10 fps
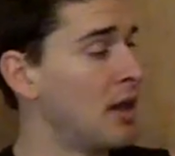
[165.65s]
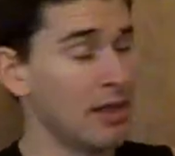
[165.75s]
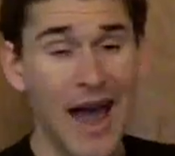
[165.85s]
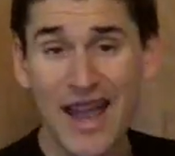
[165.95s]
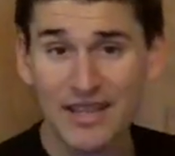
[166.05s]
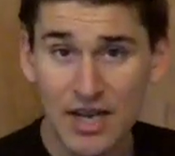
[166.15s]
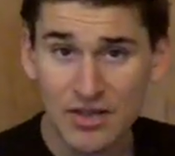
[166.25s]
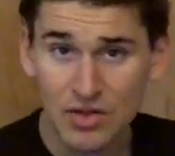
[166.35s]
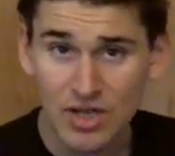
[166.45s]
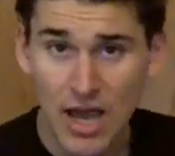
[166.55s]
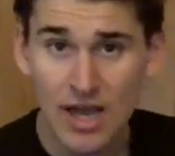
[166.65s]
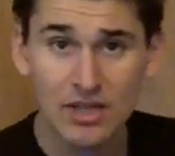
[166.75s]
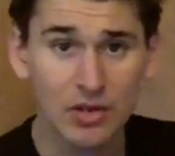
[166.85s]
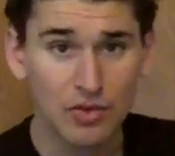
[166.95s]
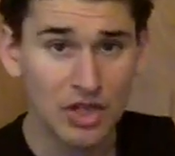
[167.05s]
Last
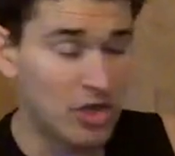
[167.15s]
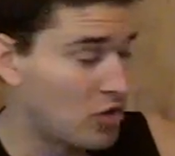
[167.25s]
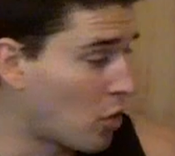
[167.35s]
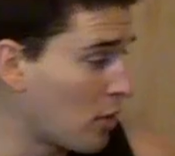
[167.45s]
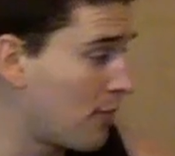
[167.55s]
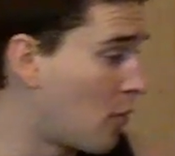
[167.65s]
exercise you'll need a door